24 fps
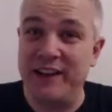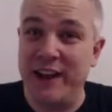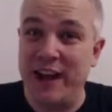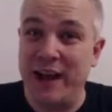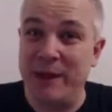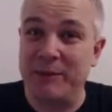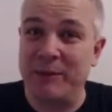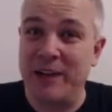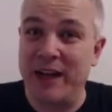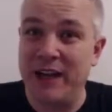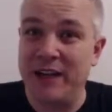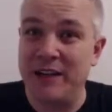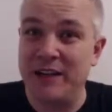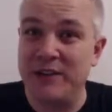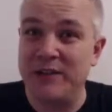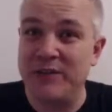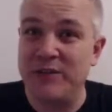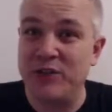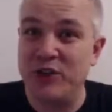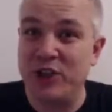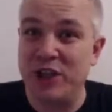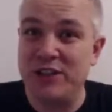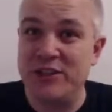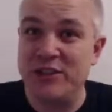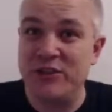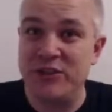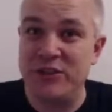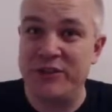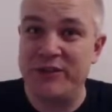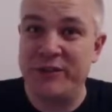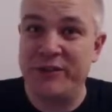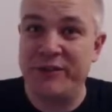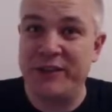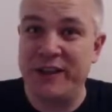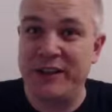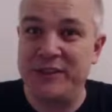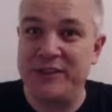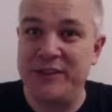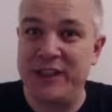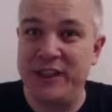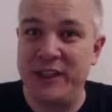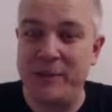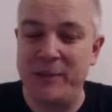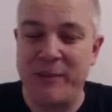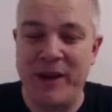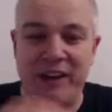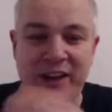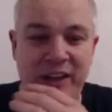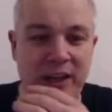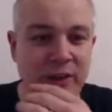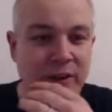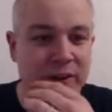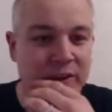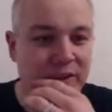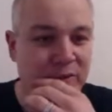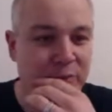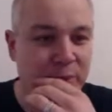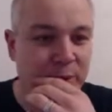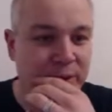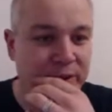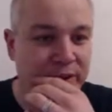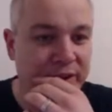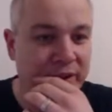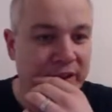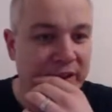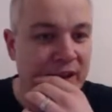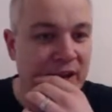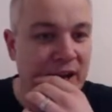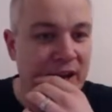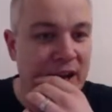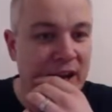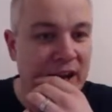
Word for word: that I'm kind of trying to justify selling Mario at this point?